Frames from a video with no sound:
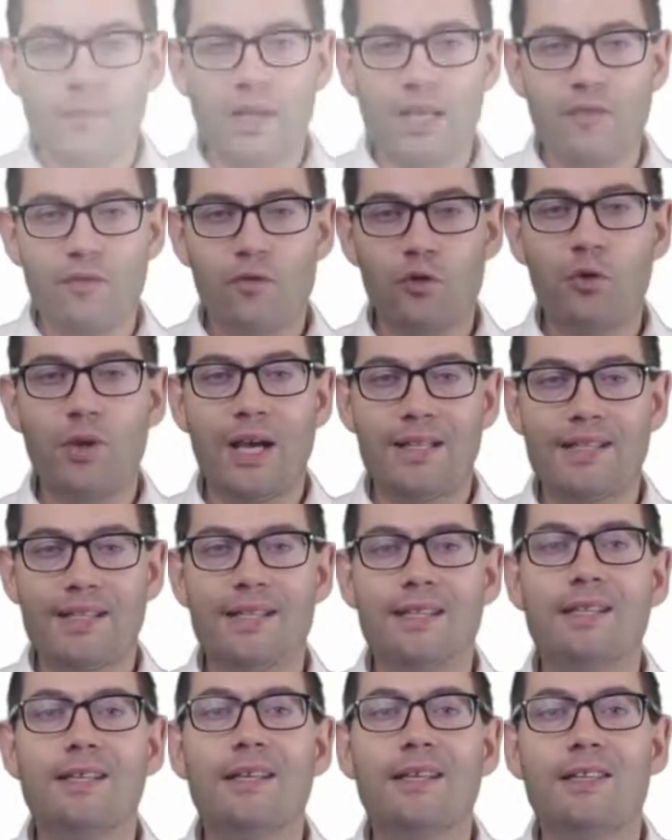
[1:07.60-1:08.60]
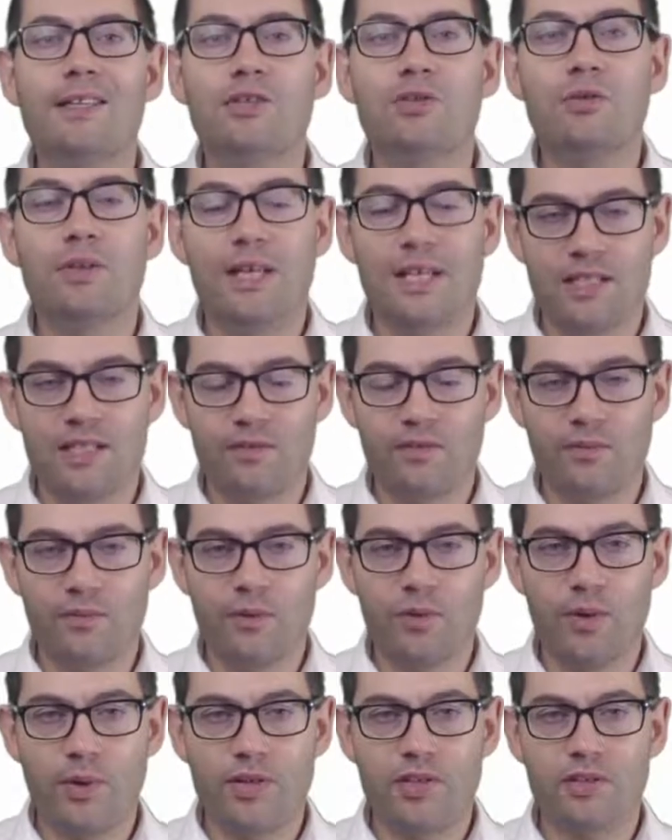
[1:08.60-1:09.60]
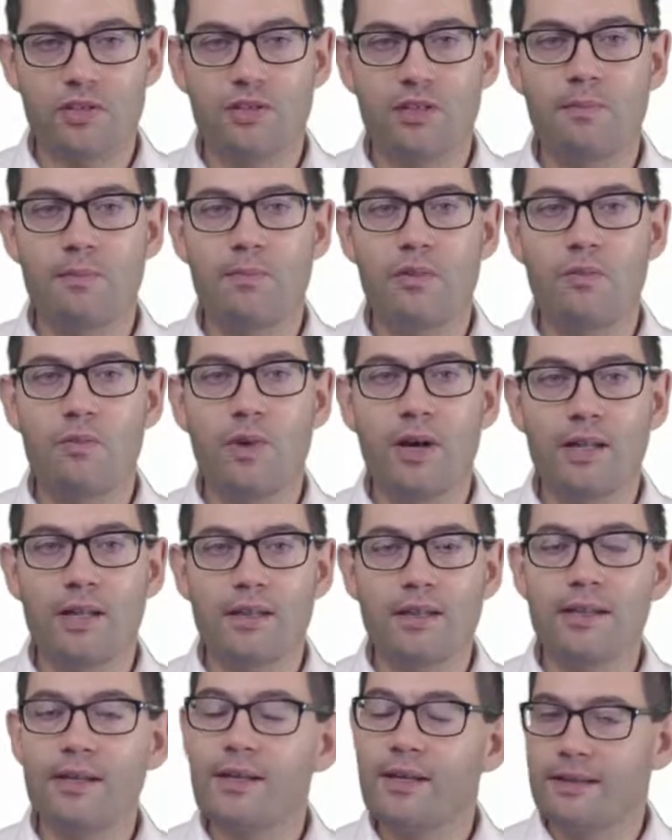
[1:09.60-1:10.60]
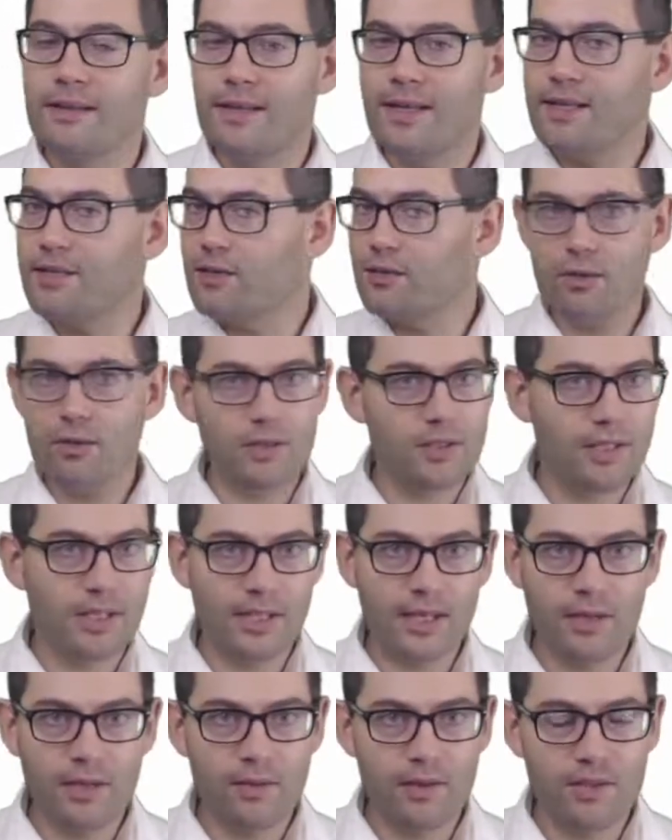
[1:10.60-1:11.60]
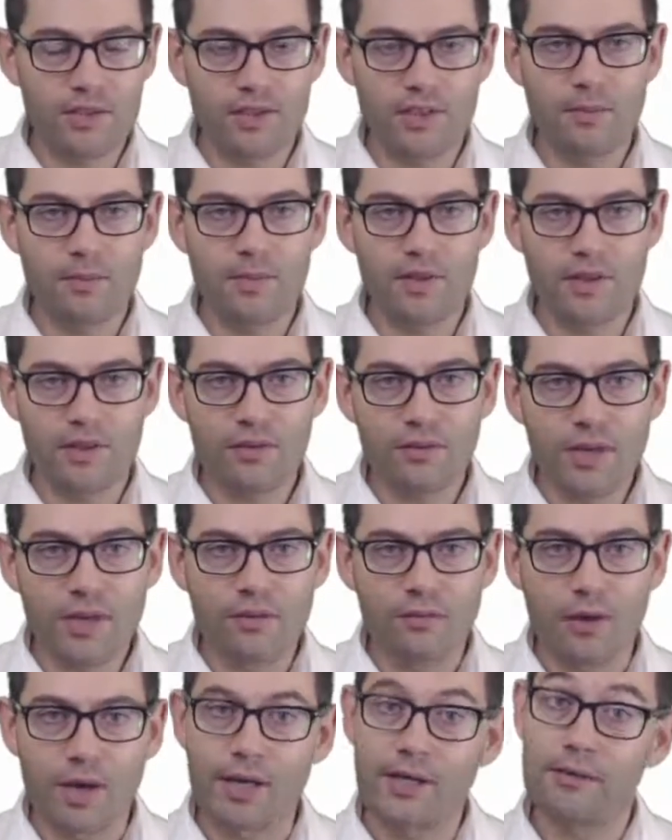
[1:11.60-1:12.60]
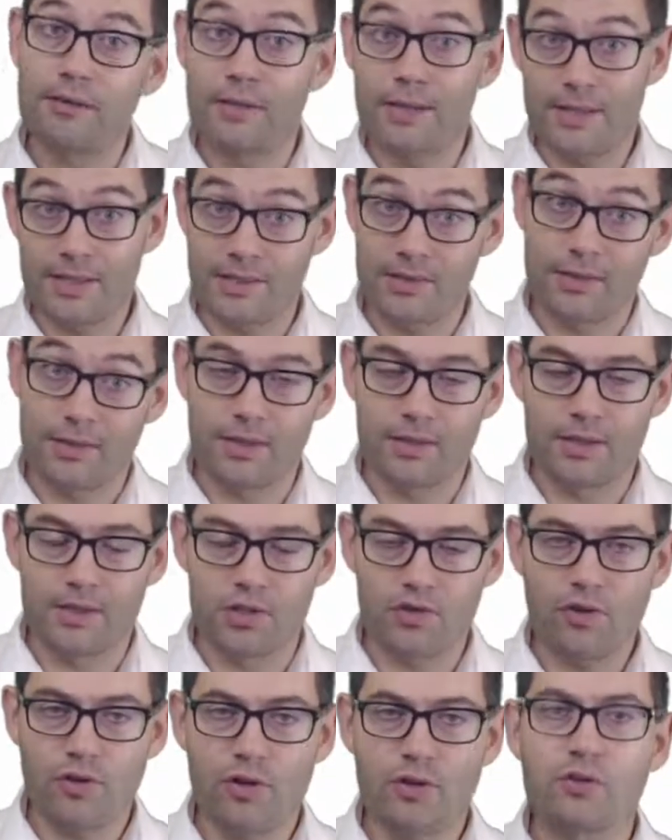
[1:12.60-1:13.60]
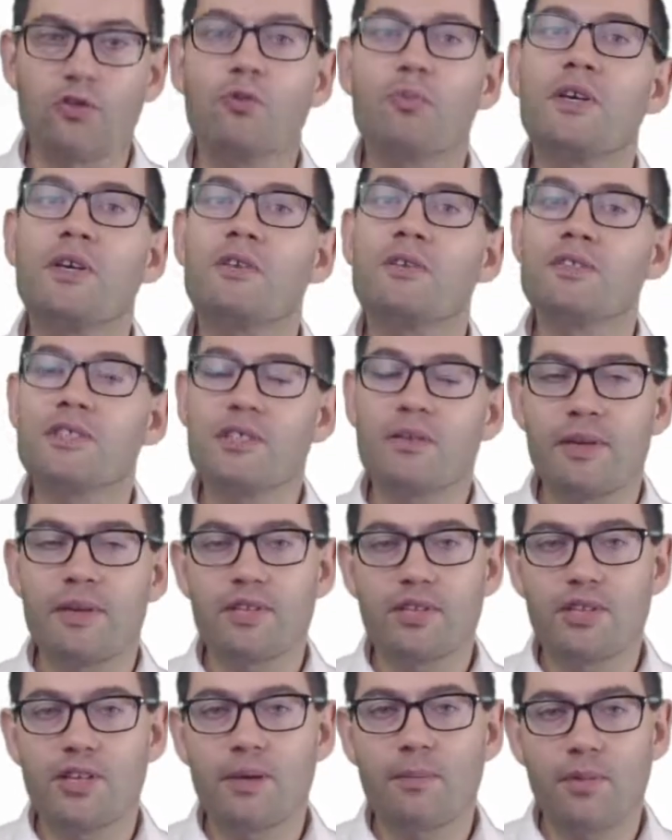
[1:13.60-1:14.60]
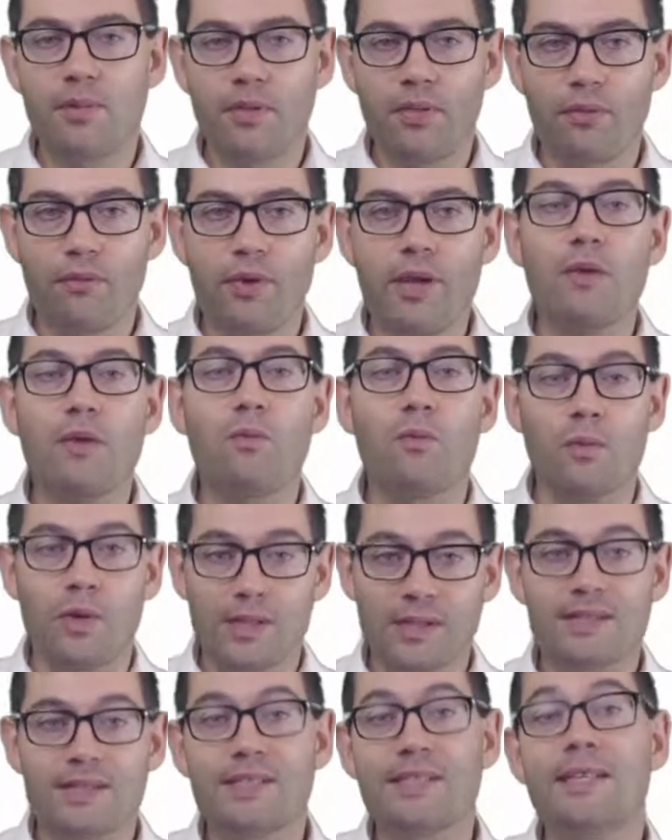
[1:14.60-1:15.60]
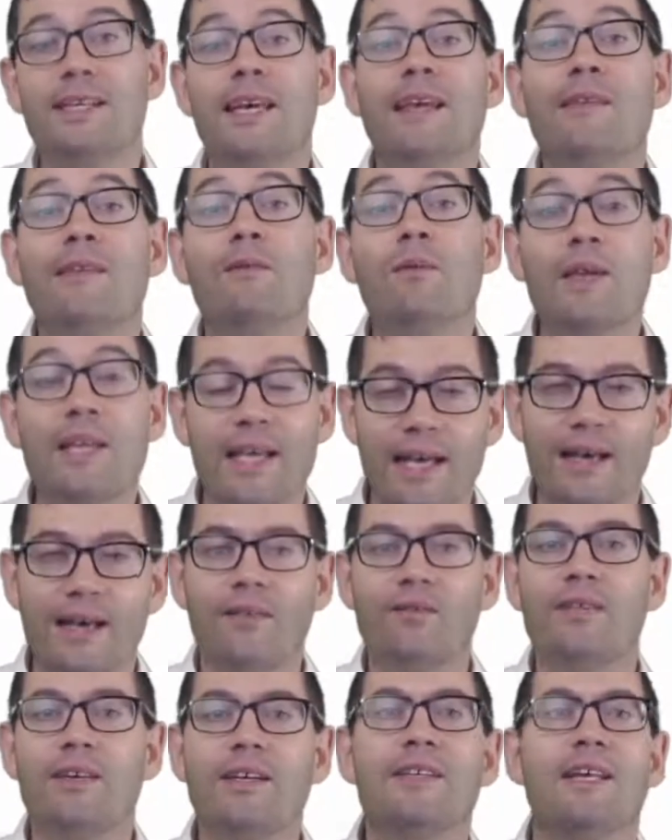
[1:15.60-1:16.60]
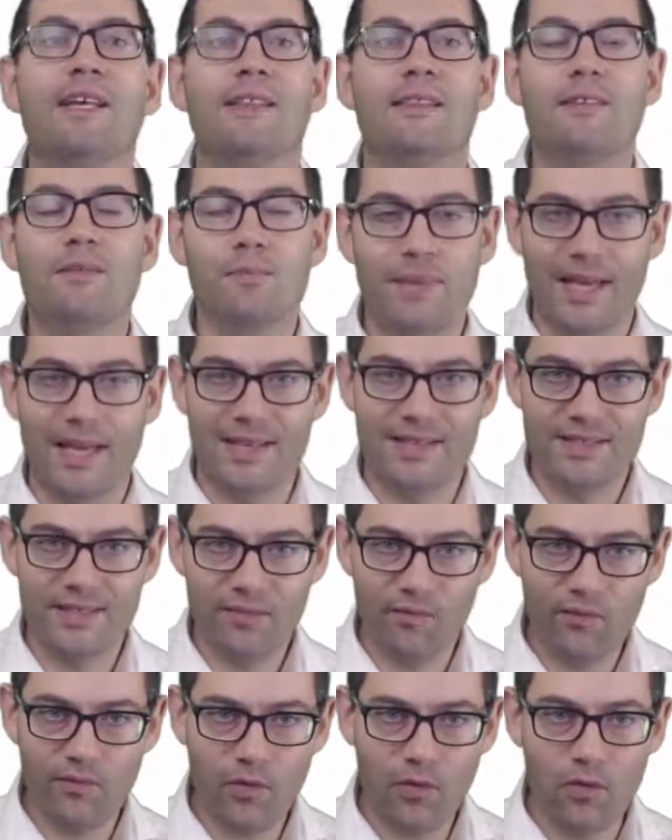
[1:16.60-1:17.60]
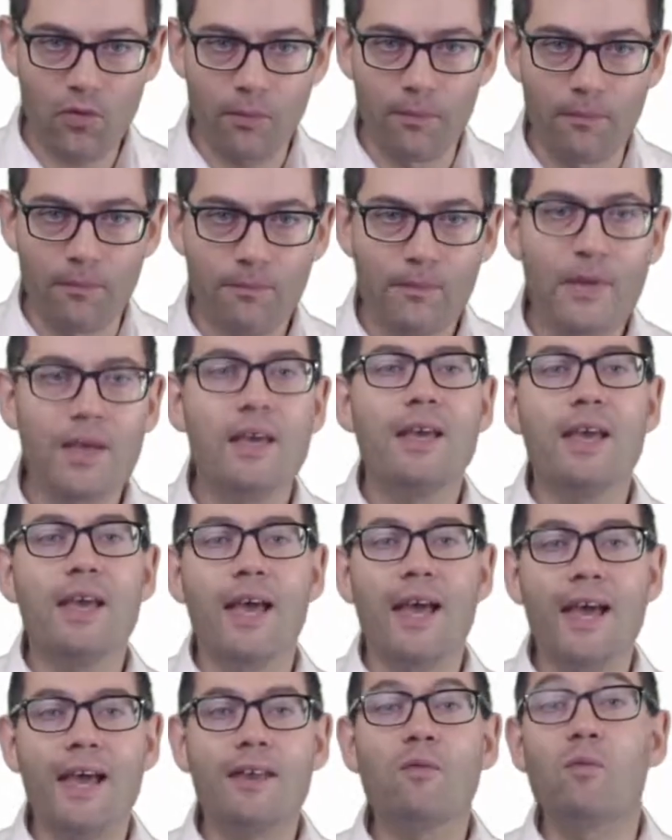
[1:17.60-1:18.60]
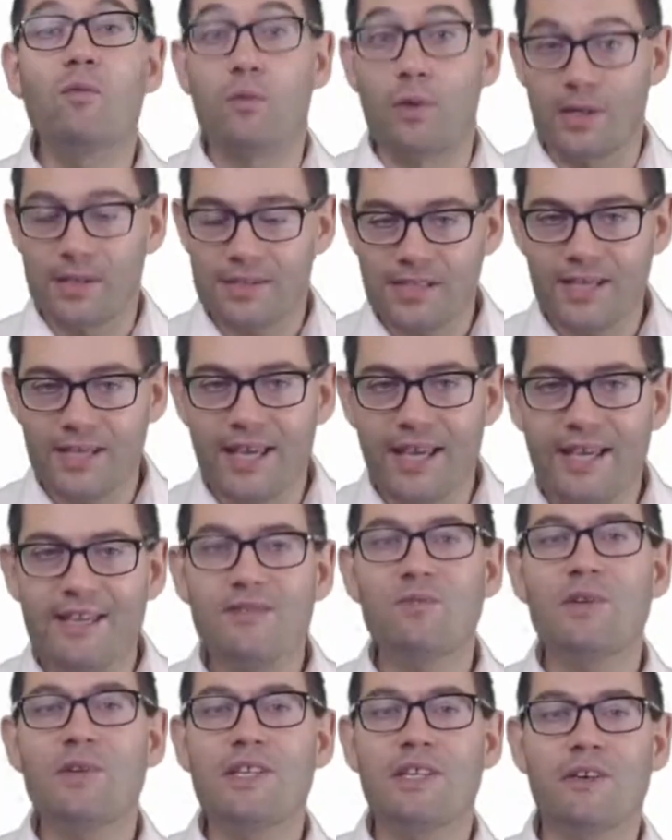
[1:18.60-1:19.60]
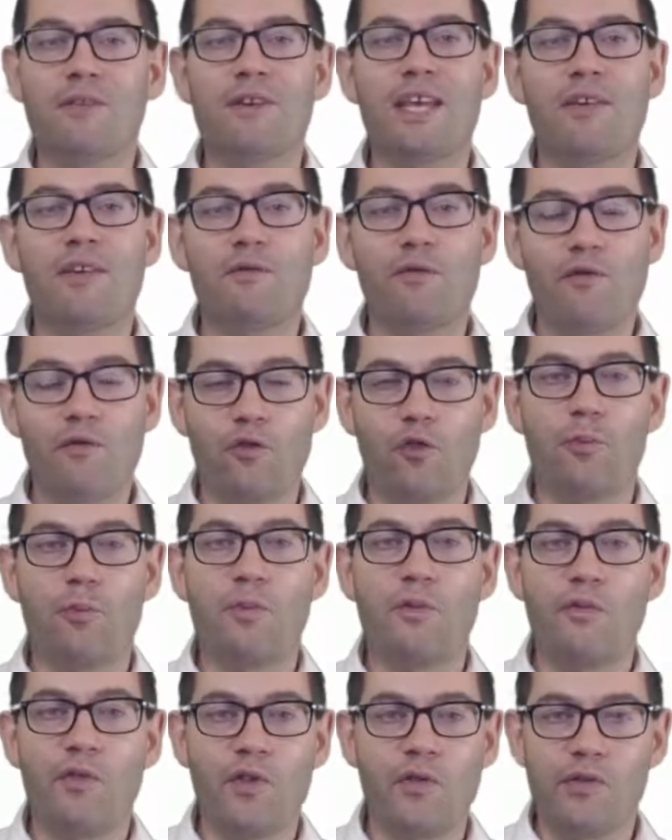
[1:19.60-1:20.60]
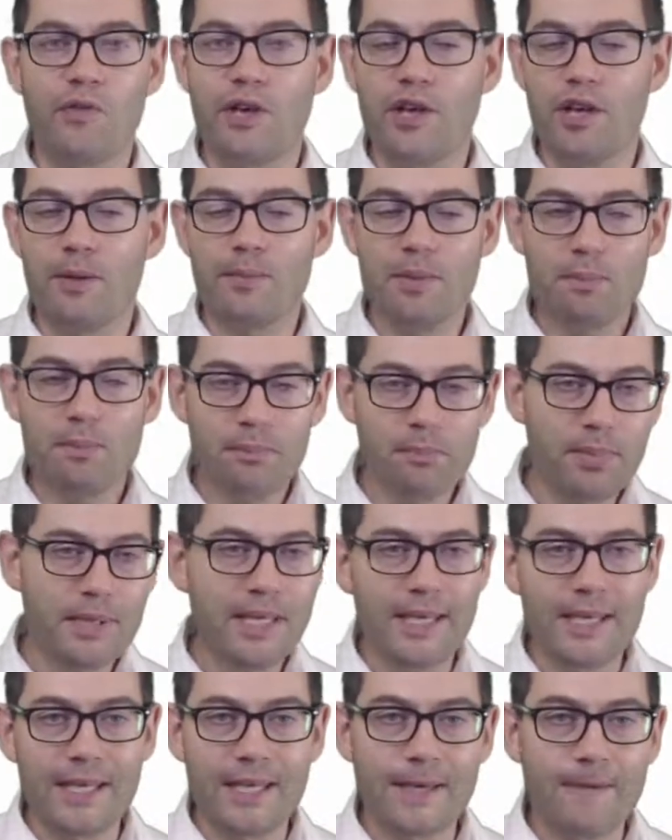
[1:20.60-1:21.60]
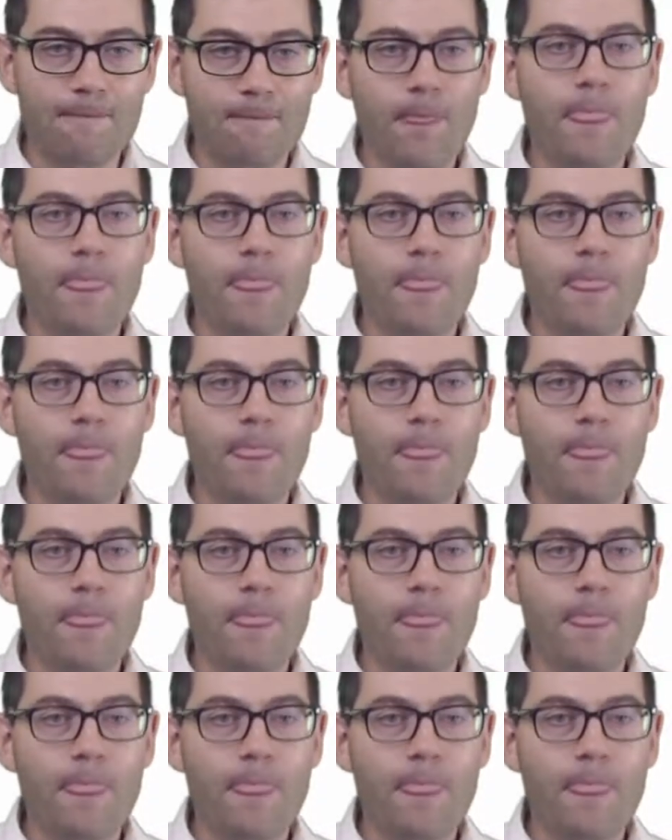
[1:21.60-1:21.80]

If you hadn't learned your lesson from question number 1, then you're not going to get question number 3 right, or at least you're going to struggle, because in question number 3, once again, we have another passive form. And once again, we don't have a form of the verb be.